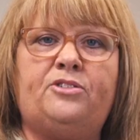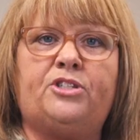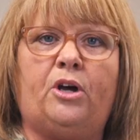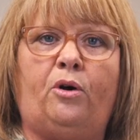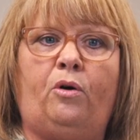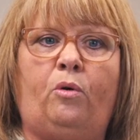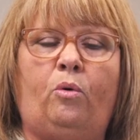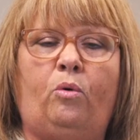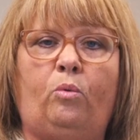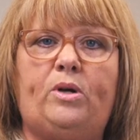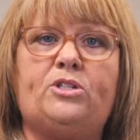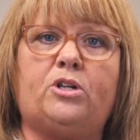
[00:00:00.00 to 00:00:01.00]
so
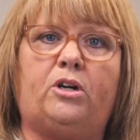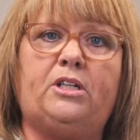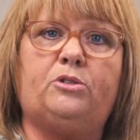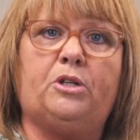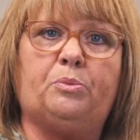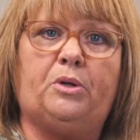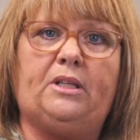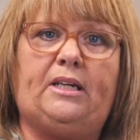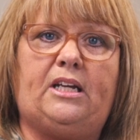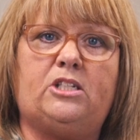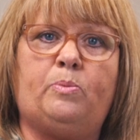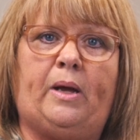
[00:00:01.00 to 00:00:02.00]
we started to really
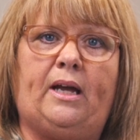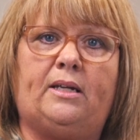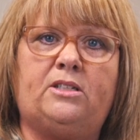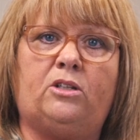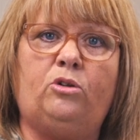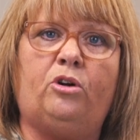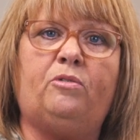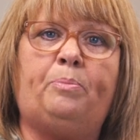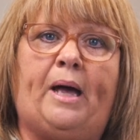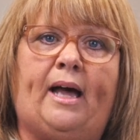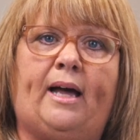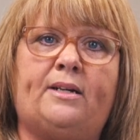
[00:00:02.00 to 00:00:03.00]
expand to look
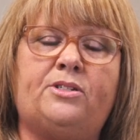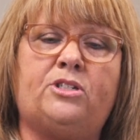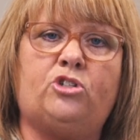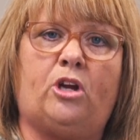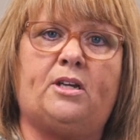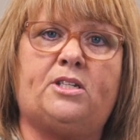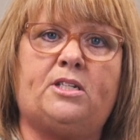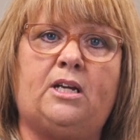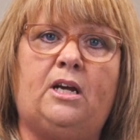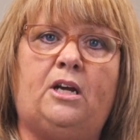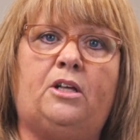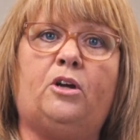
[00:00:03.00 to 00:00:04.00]
past just
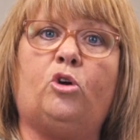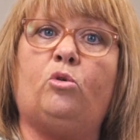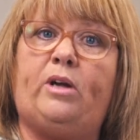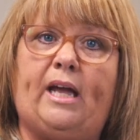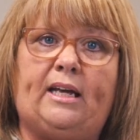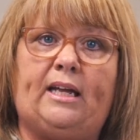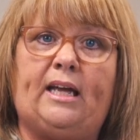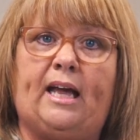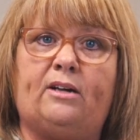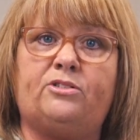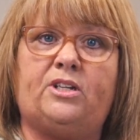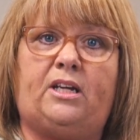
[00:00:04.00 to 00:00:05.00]
creating
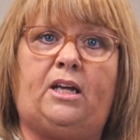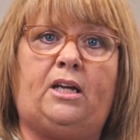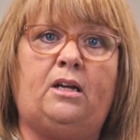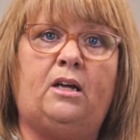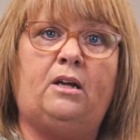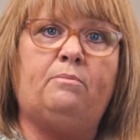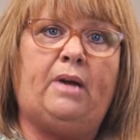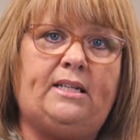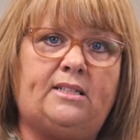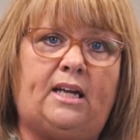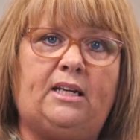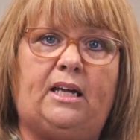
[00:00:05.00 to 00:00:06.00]
housing,
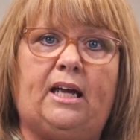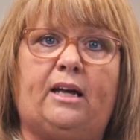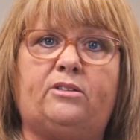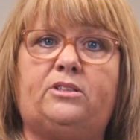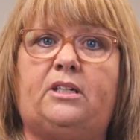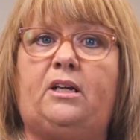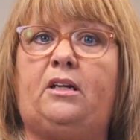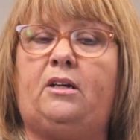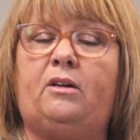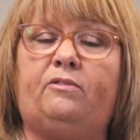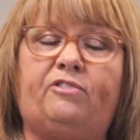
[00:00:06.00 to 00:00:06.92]
maintaining housing,